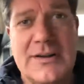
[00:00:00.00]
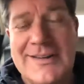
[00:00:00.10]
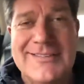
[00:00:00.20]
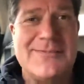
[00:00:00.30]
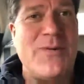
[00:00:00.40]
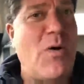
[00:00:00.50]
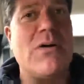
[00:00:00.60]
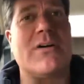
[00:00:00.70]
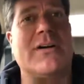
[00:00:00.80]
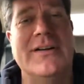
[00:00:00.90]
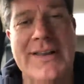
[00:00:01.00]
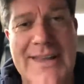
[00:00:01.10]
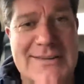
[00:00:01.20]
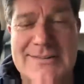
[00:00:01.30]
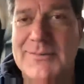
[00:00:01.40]

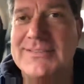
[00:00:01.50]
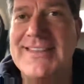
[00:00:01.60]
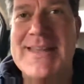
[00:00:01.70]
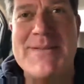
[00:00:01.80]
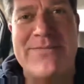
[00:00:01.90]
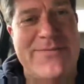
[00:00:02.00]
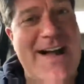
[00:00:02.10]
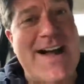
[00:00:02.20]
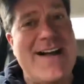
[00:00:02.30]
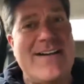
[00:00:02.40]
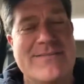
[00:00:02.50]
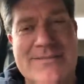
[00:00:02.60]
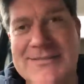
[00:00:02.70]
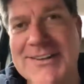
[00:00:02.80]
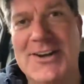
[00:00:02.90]
in with
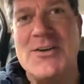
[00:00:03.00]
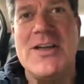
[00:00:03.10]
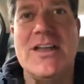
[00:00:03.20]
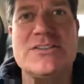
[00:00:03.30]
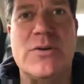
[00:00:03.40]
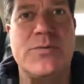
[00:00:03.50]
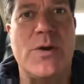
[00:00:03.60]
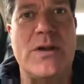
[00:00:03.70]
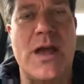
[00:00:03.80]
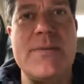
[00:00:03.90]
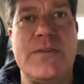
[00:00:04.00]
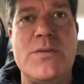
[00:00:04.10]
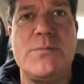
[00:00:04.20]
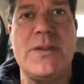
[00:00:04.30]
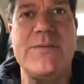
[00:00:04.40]
EB-5, you know? So for, I mean,
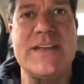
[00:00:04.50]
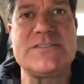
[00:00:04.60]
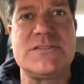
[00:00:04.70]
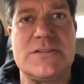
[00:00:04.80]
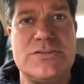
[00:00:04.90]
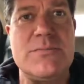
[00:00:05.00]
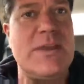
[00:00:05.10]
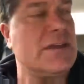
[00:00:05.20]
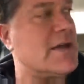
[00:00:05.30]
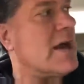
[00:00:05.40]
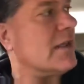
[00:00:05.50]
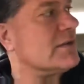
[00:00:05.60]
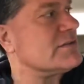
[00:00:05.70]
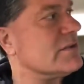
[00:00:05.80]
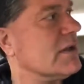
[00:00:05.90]
if you invest $2 million,
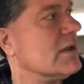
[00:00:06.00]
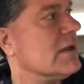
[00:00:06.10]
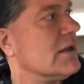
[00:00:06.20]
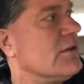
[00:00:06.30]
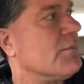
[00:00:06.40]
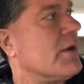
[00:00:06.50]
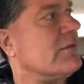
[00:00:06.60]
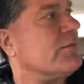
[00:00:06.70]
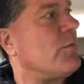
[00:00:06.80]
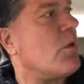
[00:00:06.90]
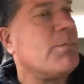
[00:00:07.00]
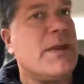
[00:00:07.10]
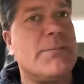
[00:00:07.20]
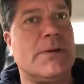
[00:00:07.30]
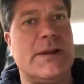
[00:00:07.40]
you bring four
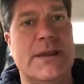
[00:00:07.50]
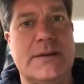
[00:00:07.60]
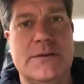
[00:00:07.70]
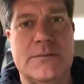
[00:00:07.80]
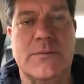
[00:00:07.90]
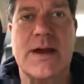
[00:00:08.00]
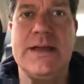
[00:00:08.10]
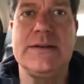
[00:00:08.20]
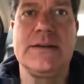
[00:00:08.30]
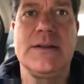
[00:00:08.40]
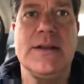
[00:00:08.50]
people in, right?